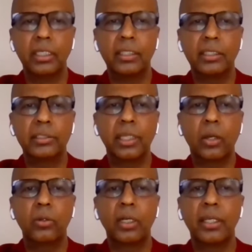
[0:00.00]
that is
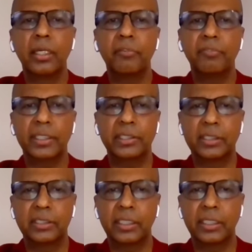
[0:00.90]
now clearly
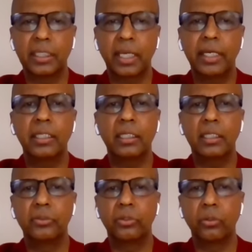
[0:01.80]
fascistic and in
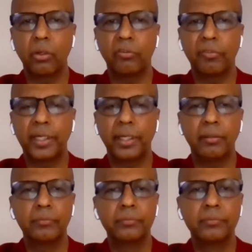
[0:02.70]
control of India.